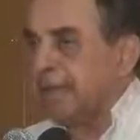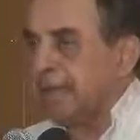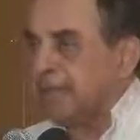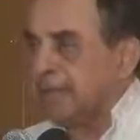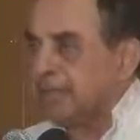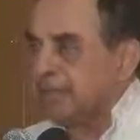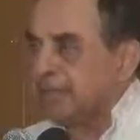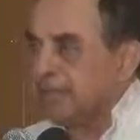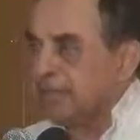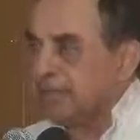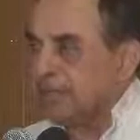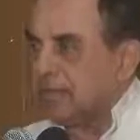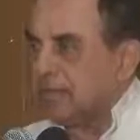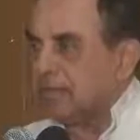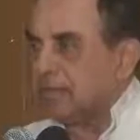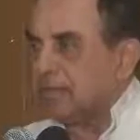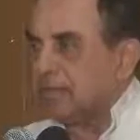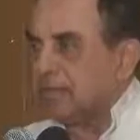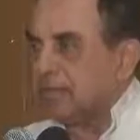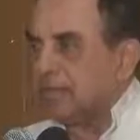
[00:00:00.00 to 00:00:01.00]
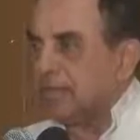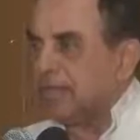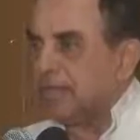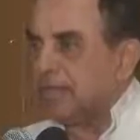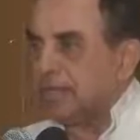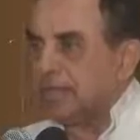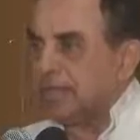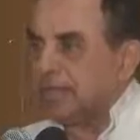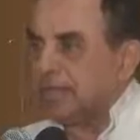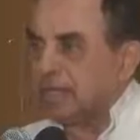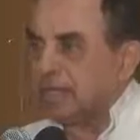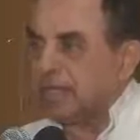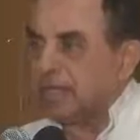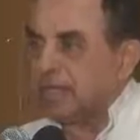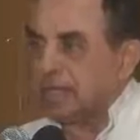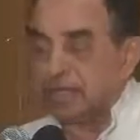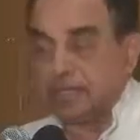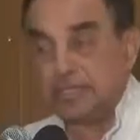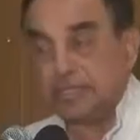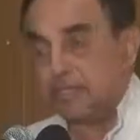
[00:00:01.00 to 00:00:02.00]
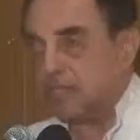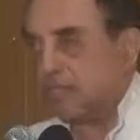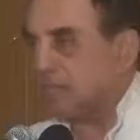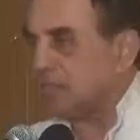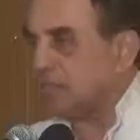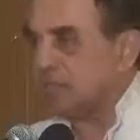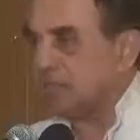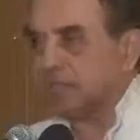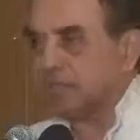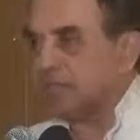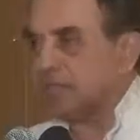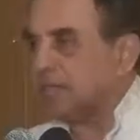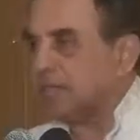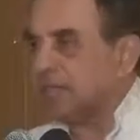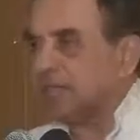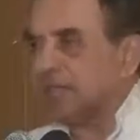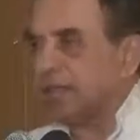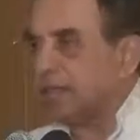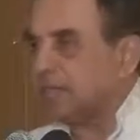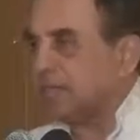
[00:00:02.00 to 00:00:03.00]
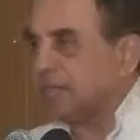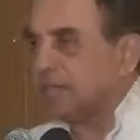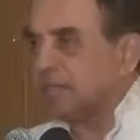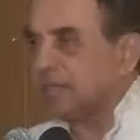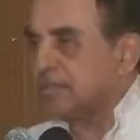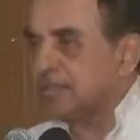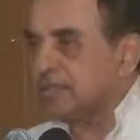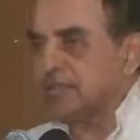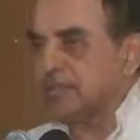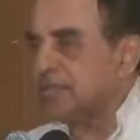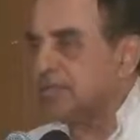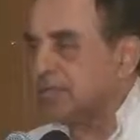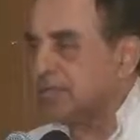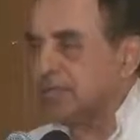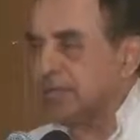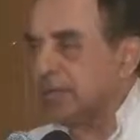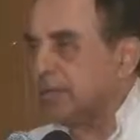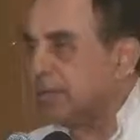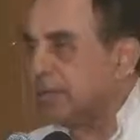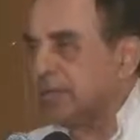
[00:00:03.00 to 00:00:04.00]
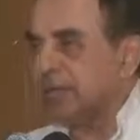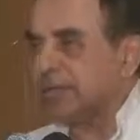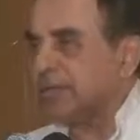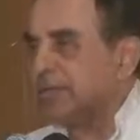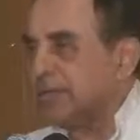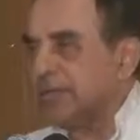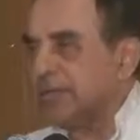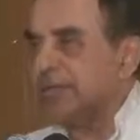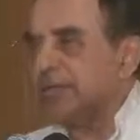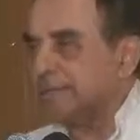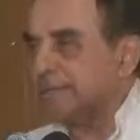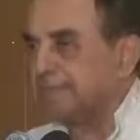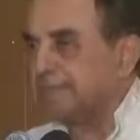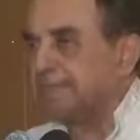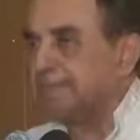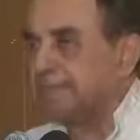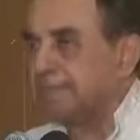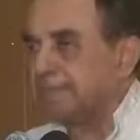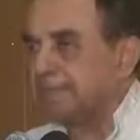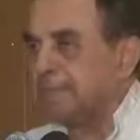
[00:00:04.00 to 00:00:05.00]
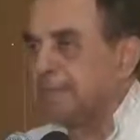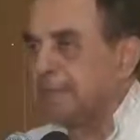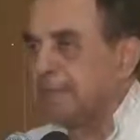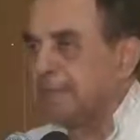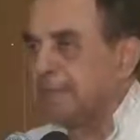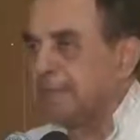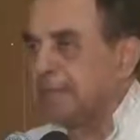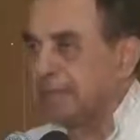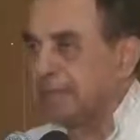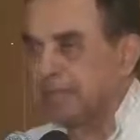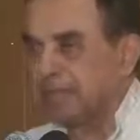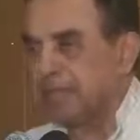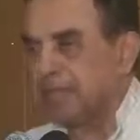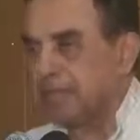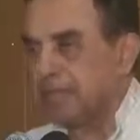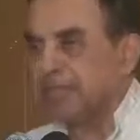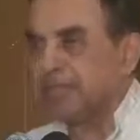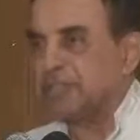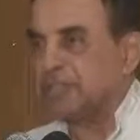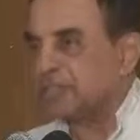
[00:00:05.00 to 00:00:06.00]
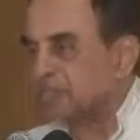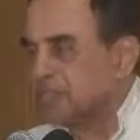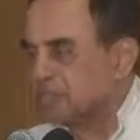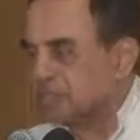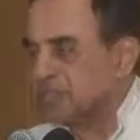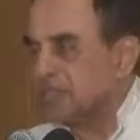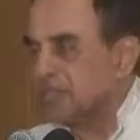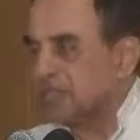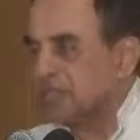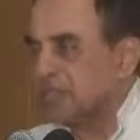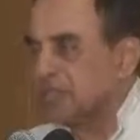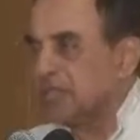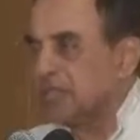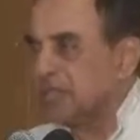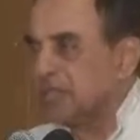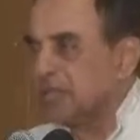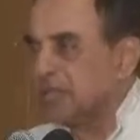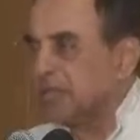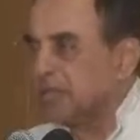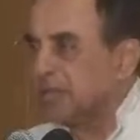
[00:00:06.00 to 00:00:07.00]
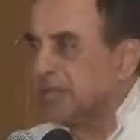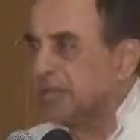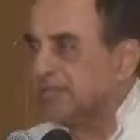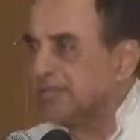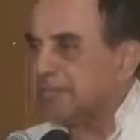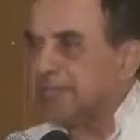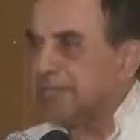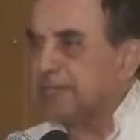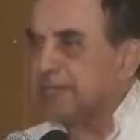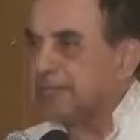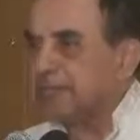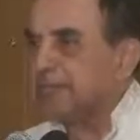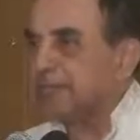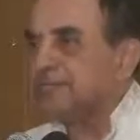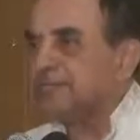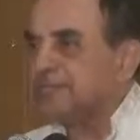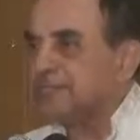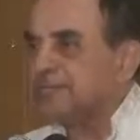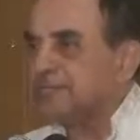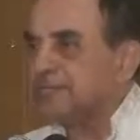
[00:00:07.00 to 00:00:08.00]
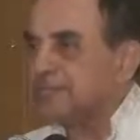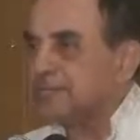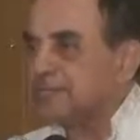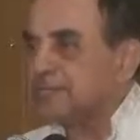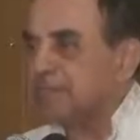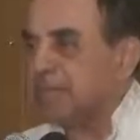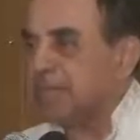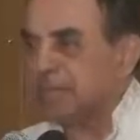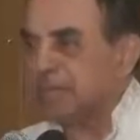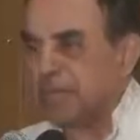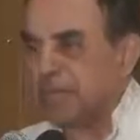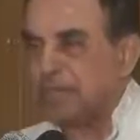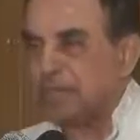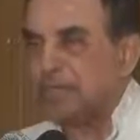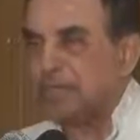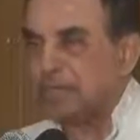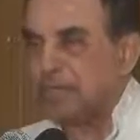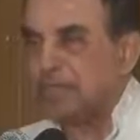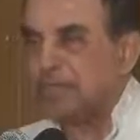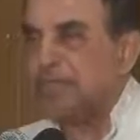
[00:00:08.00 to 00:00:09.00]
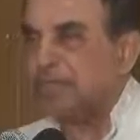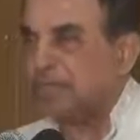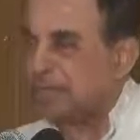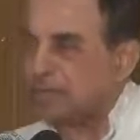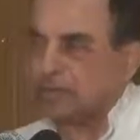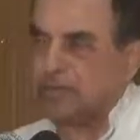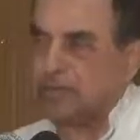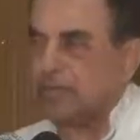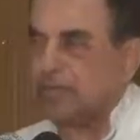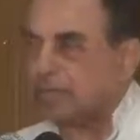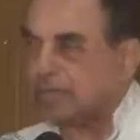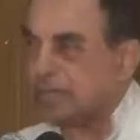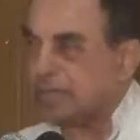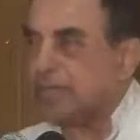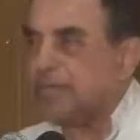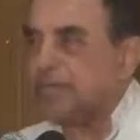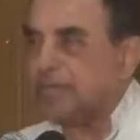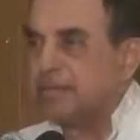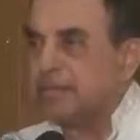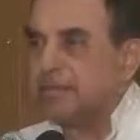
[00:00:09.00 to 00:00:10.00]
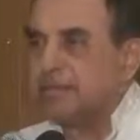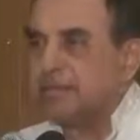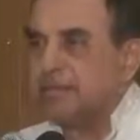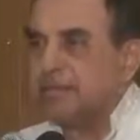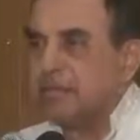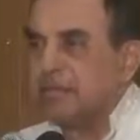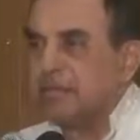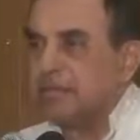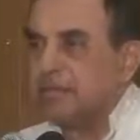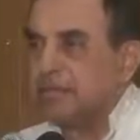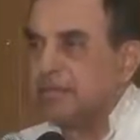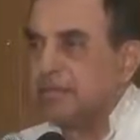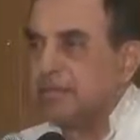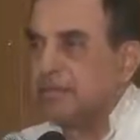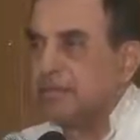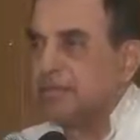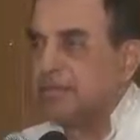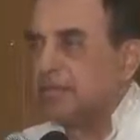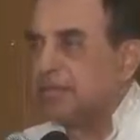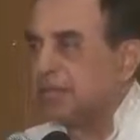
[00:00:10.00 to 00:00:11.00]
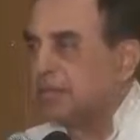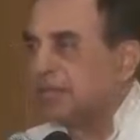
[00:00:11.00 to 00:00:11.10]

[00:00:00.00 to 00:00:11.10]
and uh, when I, and they all speak about Kashmir being part of India. Courageous, brave people. My partymen there, there are not many, there are about